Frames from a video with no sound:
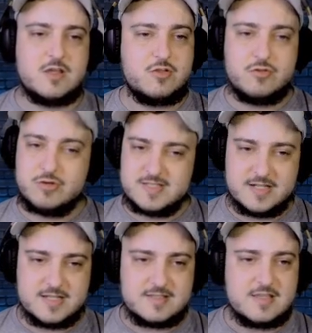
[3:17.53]
The reason
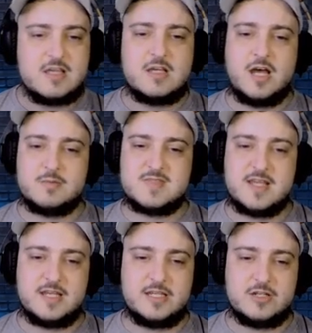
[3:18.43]
is I'm
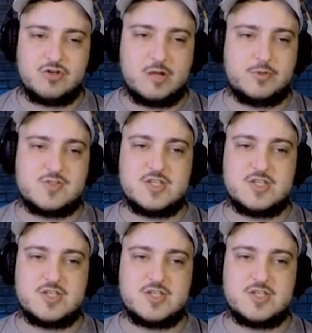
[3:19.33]
sitting in a tripod.